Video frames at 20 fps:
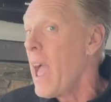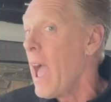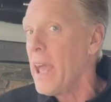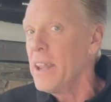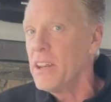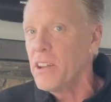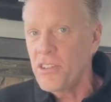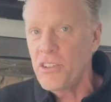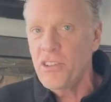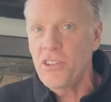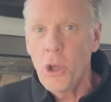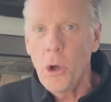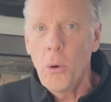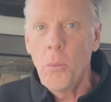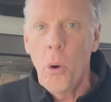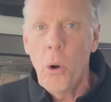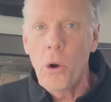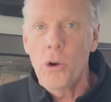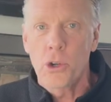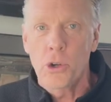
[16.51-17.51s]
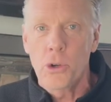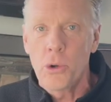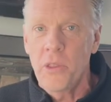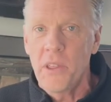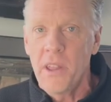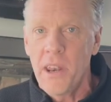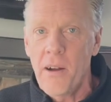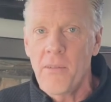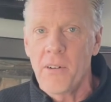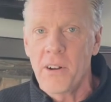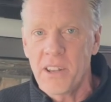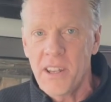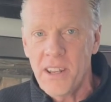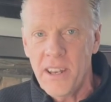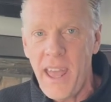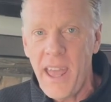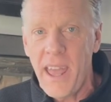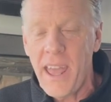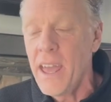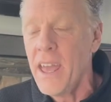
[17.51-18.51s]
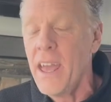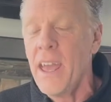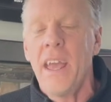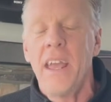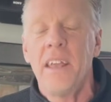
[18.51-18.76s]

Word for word: and it's still more true than ever today,